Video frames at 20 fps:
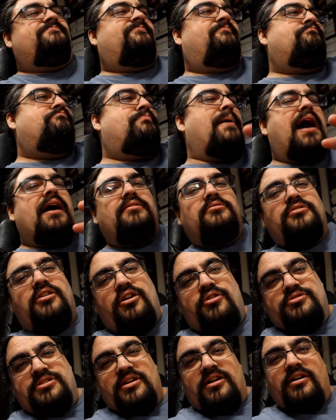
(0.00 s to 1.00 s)
battle
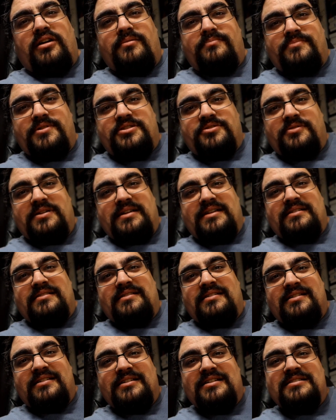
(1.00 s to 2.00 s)
goes on
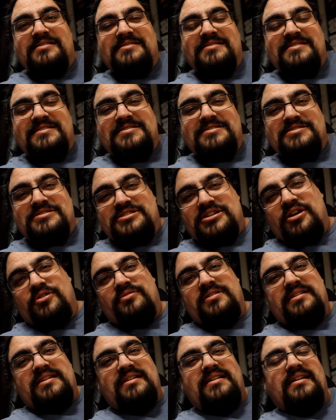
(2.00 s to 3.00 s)
between
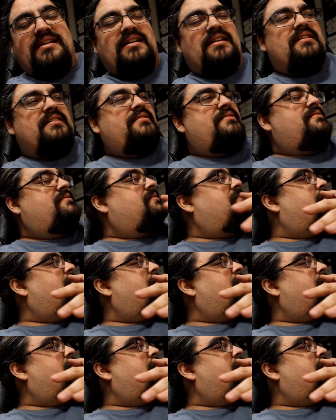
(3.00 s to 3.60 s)
Tony and